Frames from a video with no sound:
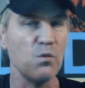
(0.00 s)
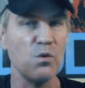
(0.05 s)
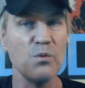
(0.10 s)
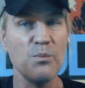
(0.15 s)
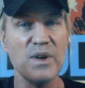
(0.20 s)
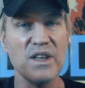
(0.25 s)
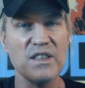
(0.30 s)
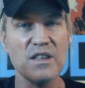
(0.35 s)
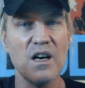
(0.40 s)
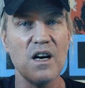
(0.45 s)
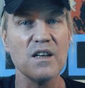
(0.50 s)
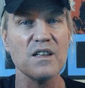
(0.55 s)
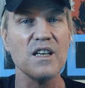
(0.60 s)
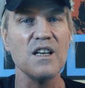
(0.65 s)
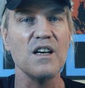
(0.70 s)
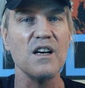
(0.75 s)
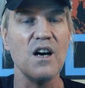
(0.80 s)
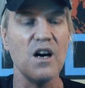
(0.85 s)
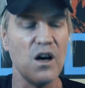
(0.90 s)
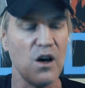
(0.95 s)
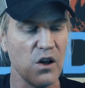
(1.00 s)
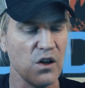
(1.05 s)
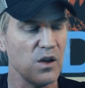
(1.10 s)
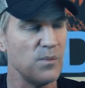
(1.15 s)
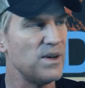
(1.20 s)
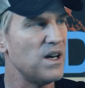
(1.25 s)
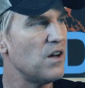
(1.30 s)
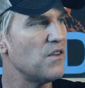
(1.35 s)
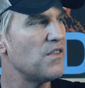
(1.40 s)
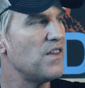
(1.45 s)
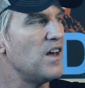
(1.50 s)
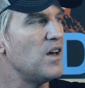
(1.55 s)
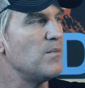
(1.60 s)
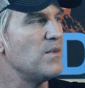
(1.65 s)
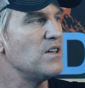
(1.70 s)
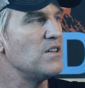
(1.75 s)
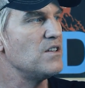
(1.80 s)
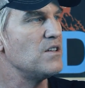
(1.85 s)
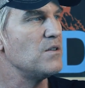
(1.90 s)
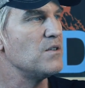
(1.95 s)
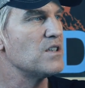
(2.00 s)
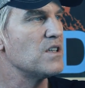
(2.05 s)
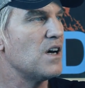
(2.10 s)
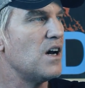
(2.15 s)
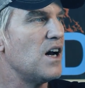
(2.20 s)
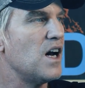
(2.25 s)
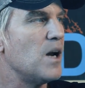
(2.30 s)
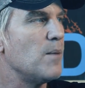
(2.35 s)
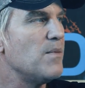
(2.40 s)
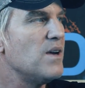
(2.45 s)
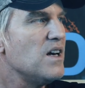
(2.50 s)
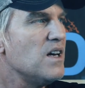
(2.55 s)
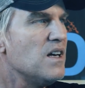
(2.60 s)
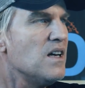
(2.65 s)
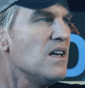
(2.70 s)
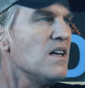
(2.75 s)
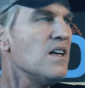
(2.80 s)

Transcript: We'll be talking all about them in due time.